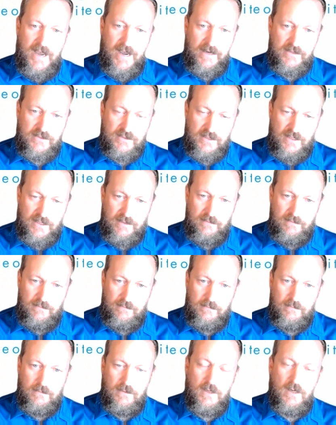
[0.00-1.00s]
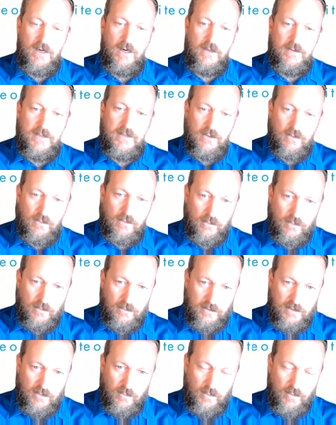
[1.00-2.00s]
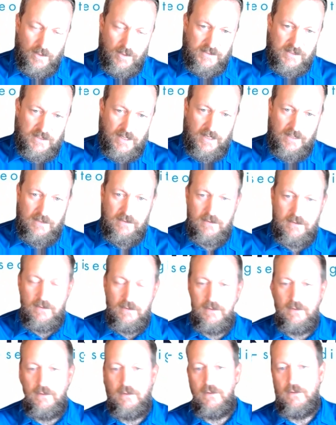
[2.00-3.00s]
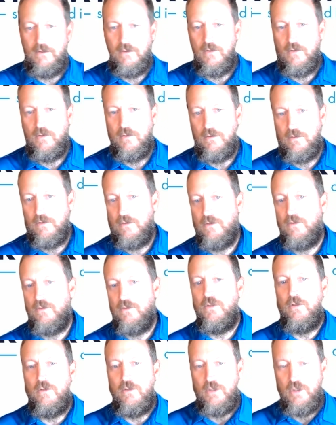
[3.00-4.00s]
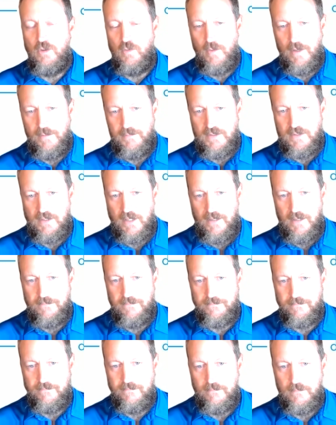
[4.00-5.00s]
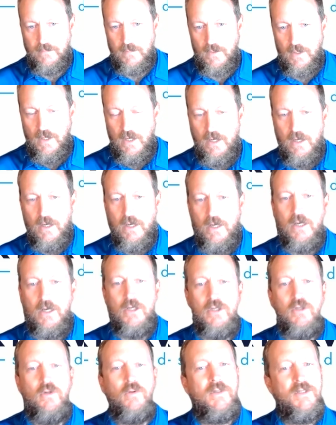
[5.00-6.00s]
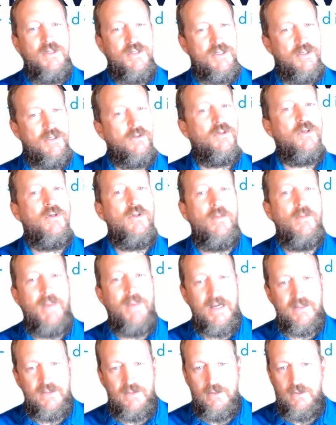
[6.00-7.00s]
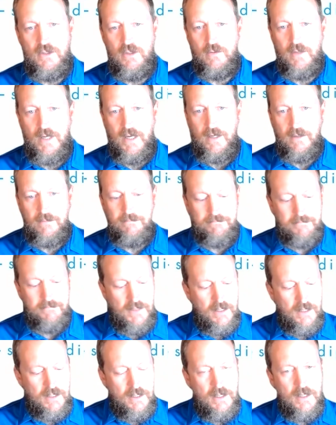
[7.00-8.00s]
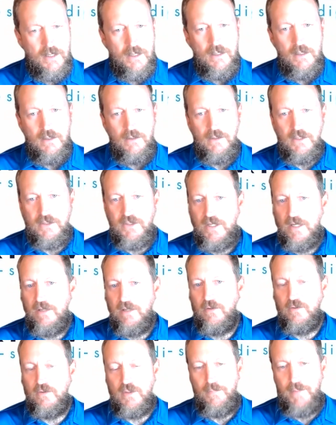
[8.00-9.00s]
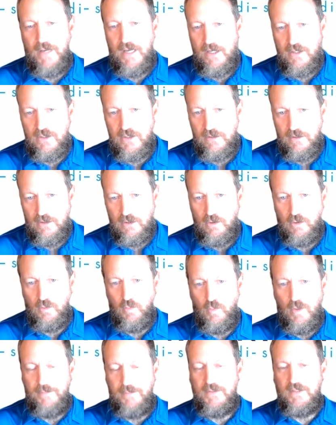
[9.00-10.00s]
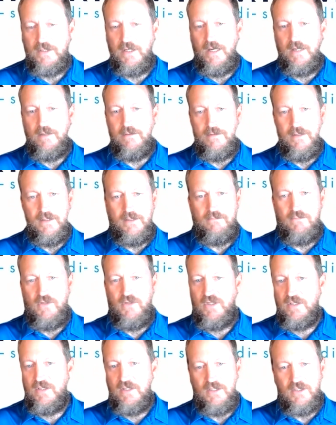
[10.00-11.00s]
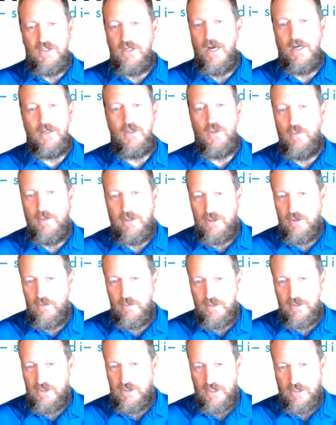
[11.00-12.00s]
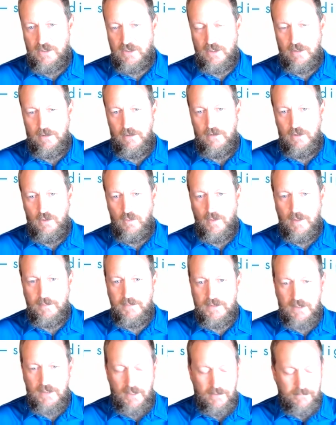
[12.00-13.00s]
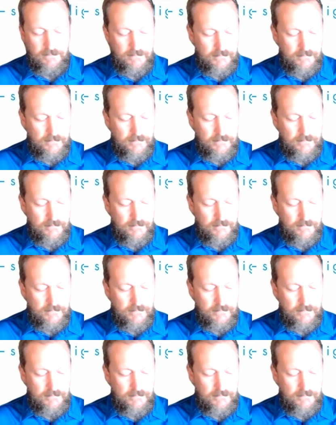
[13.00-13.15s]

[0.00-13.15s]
asset on the old website to the new website, you can still do the best that you can. Let's say there's a page on the old website that just is not going to exist on the new website.